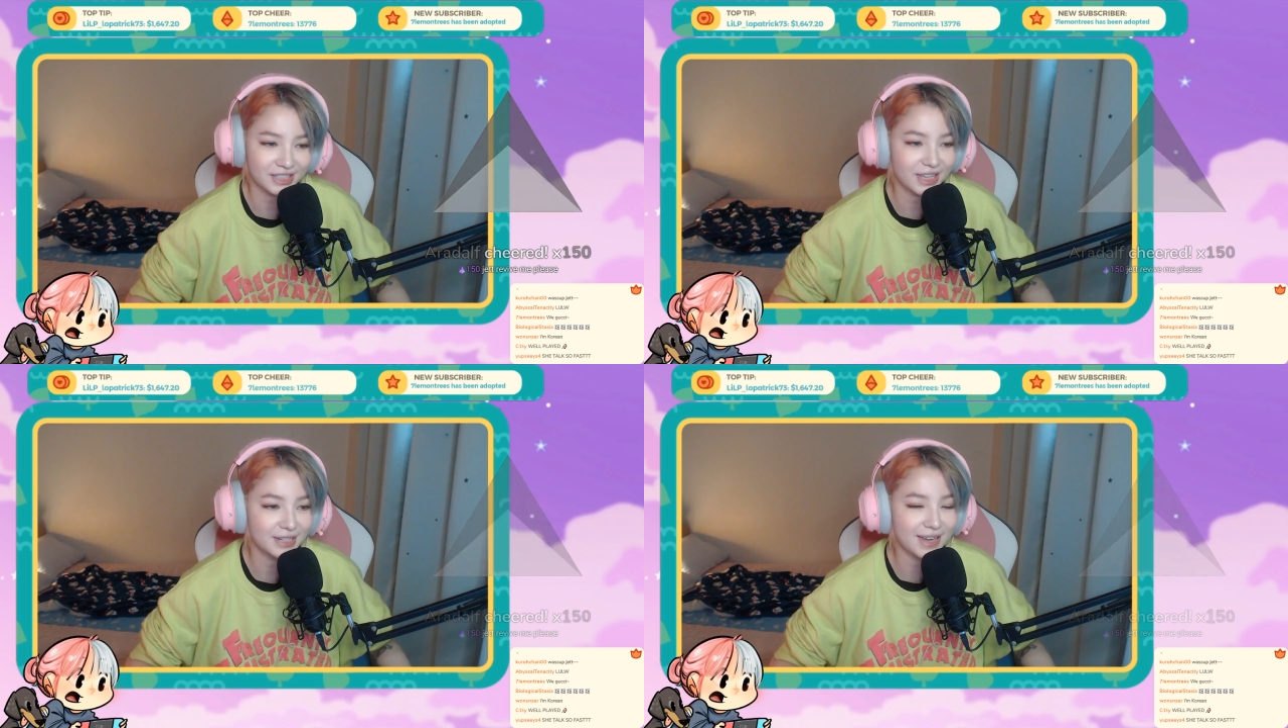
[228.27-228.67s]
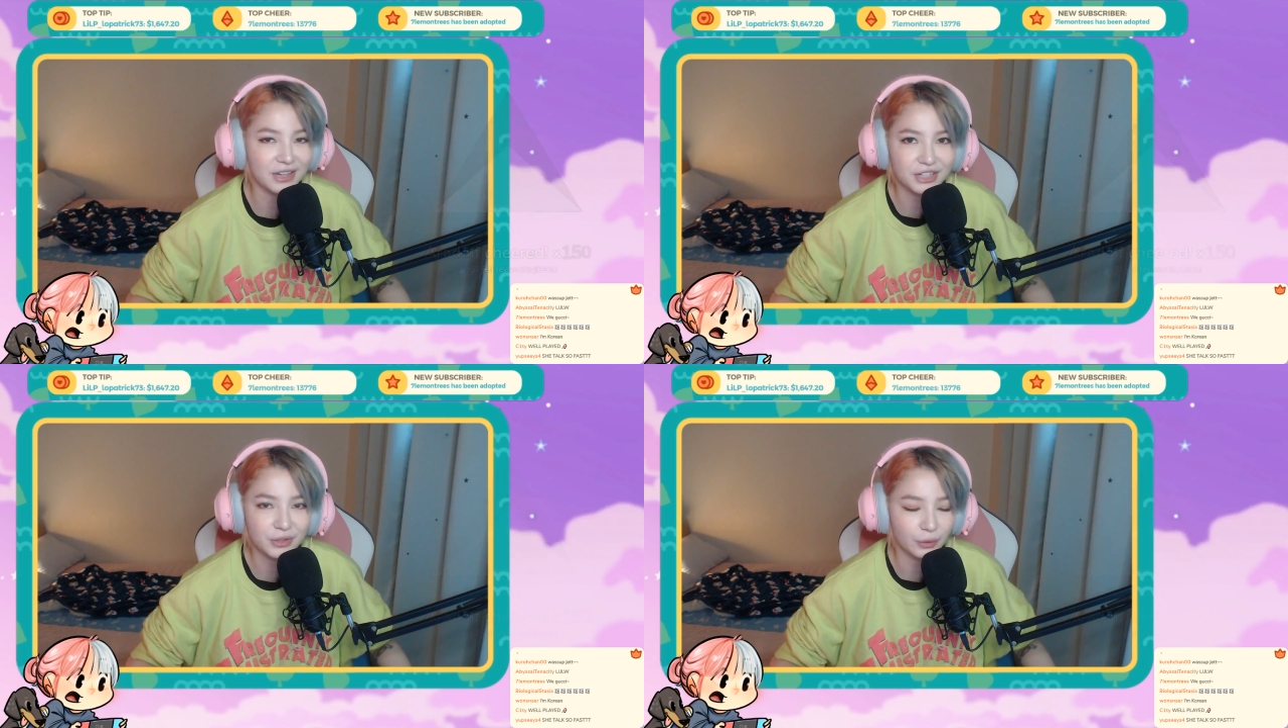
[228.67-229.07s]
a
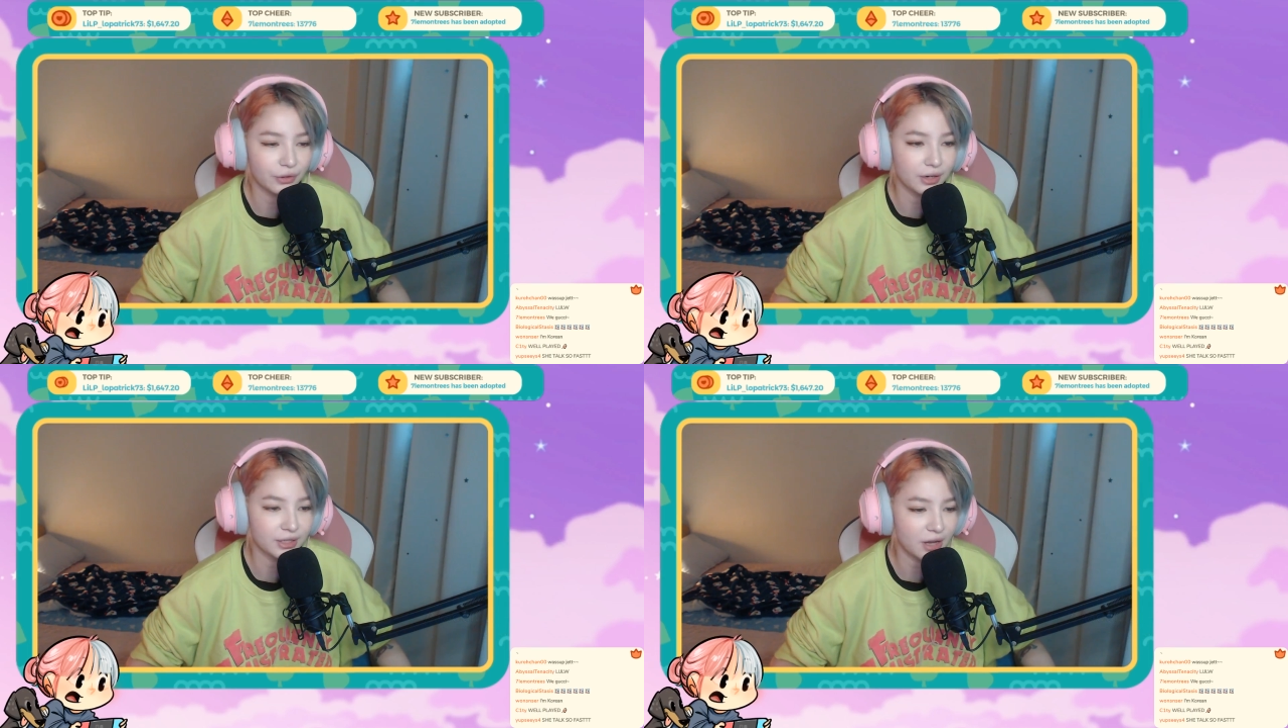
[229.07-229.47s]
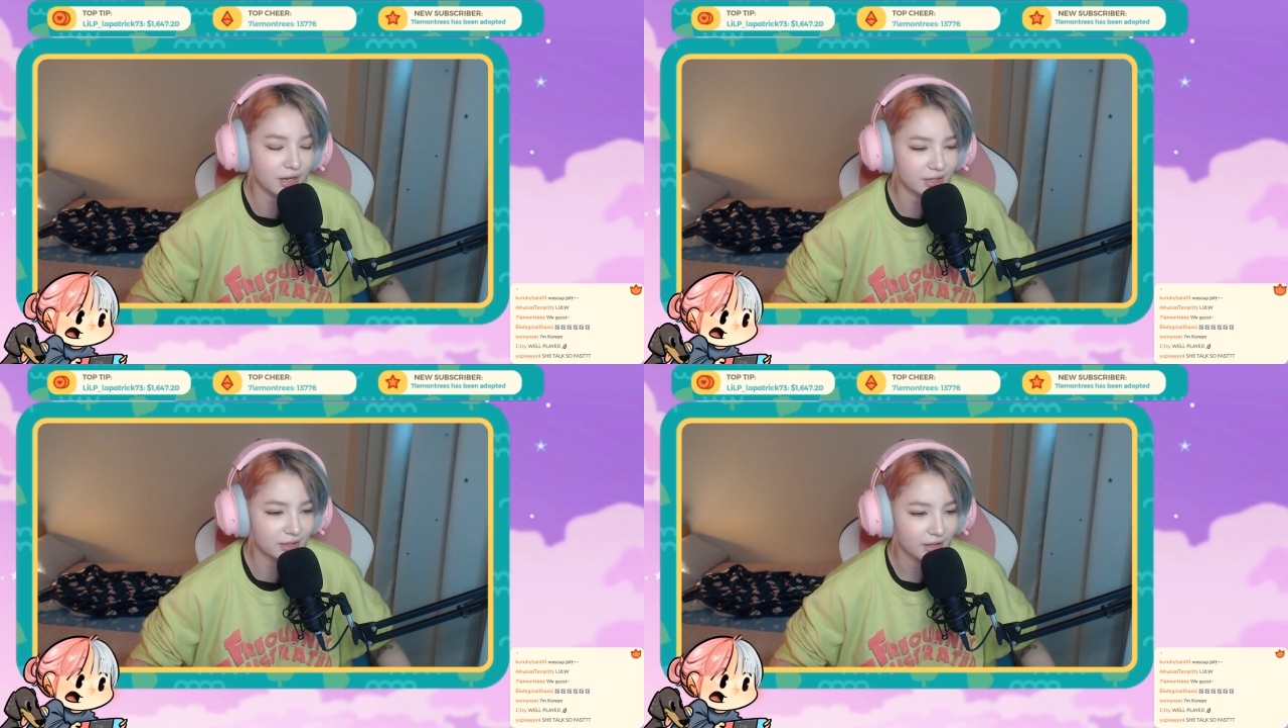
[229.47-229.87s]
dashin or a a
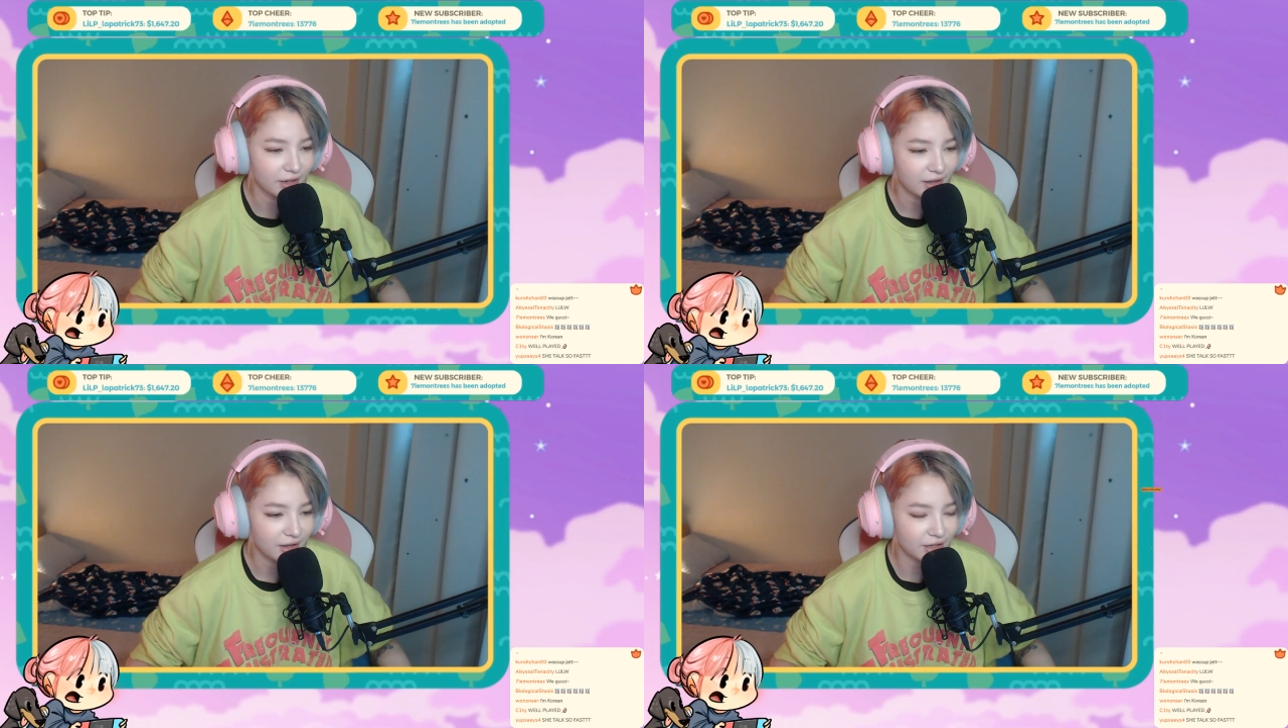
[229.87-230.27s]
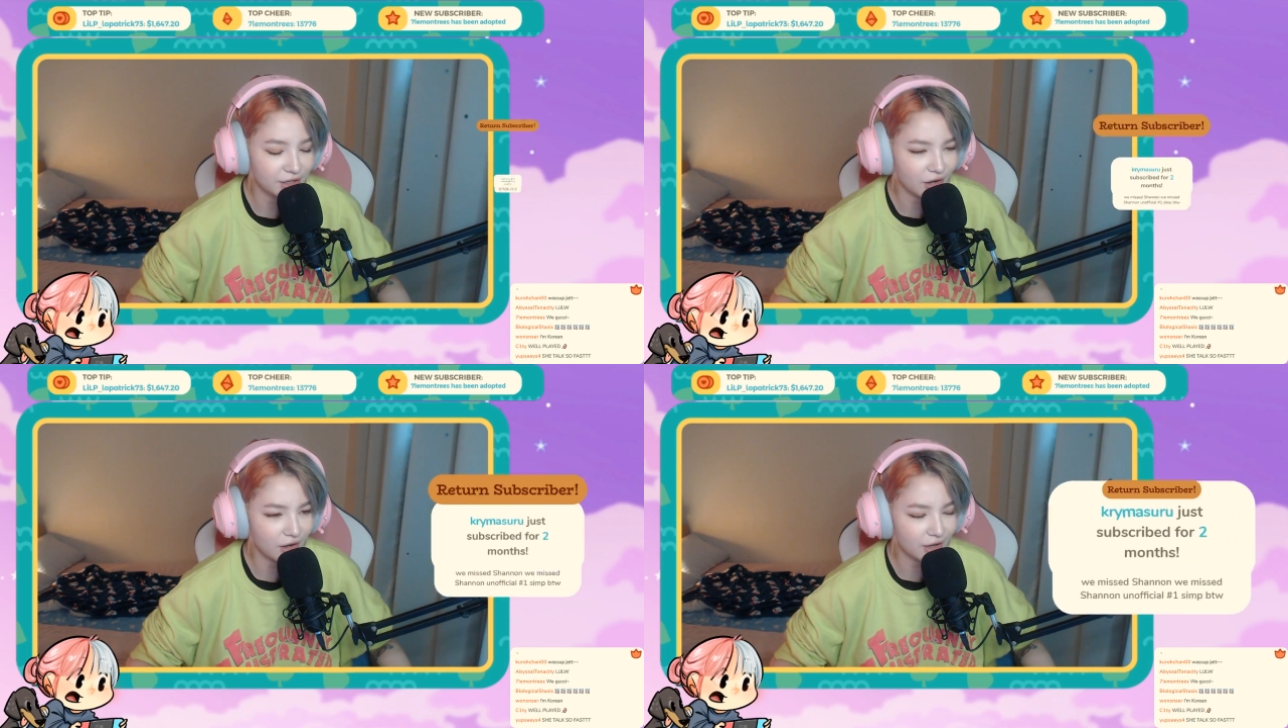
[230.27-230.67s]
a, do- a